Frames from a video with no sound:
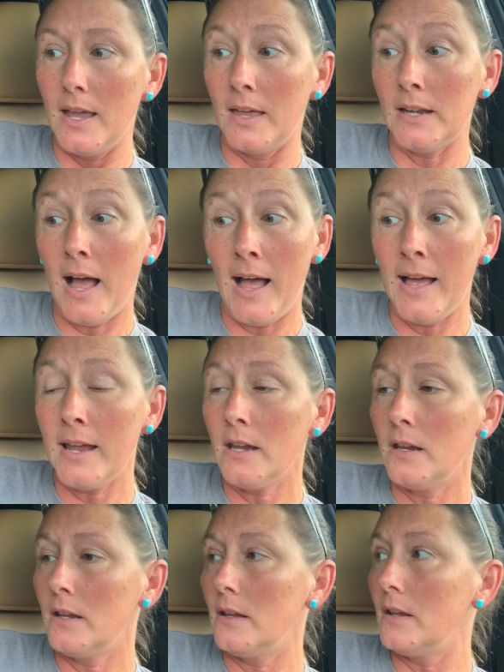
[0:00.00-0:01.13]
And I
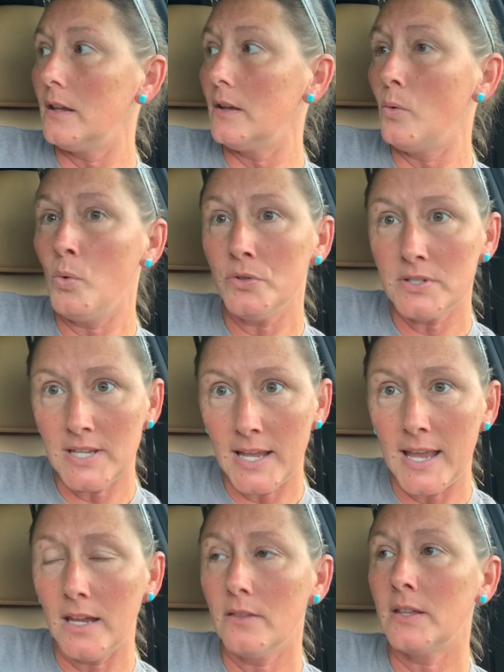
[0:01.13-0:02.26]
will say